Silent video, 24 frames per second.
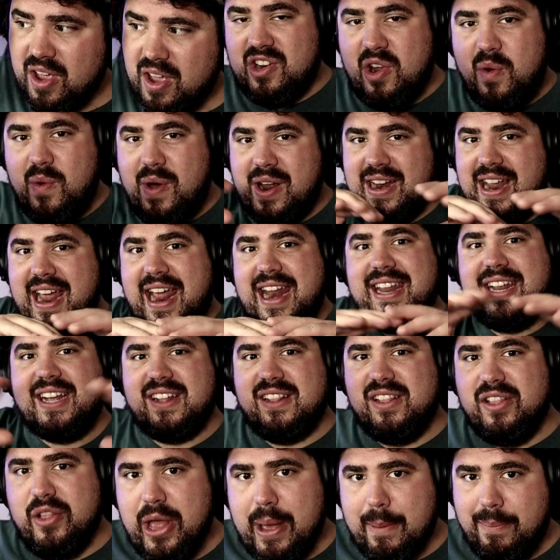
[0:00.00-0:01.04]
You don't want any
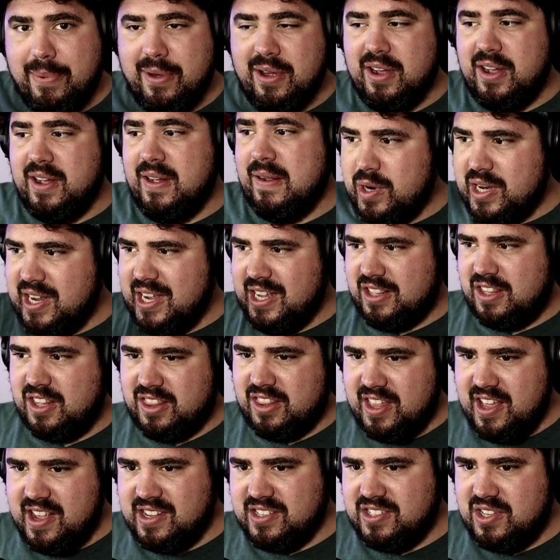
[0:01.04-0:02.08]
clip when you hit
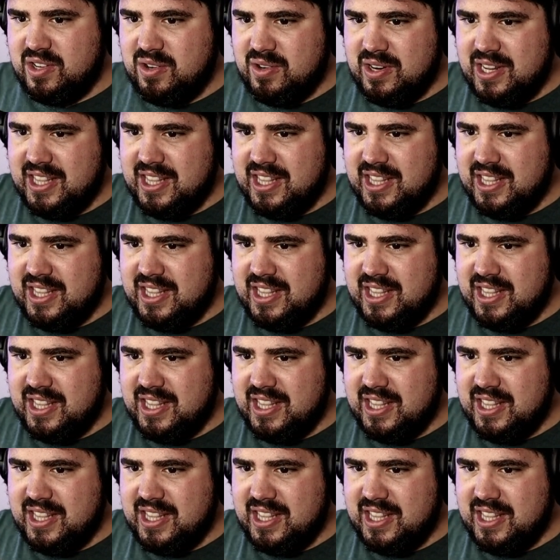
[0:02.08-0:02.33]
the things.